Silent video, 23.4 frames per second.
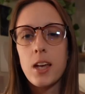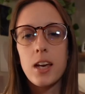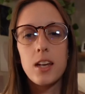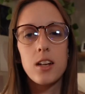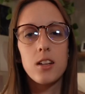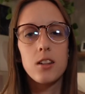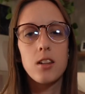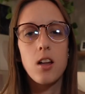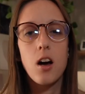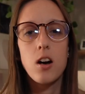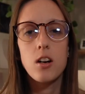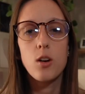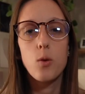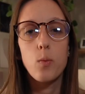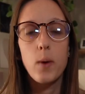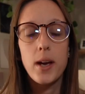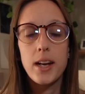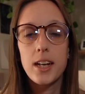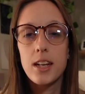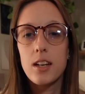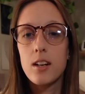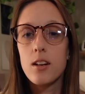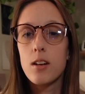and a
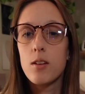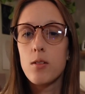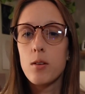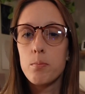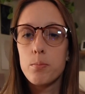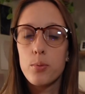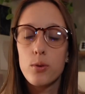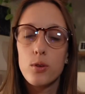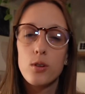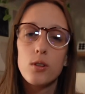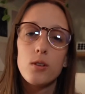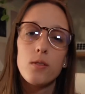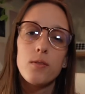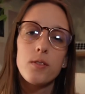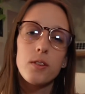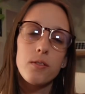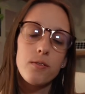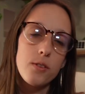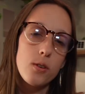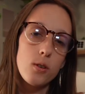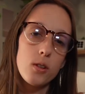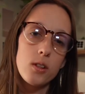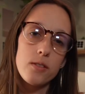long-awaited improved
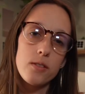fuel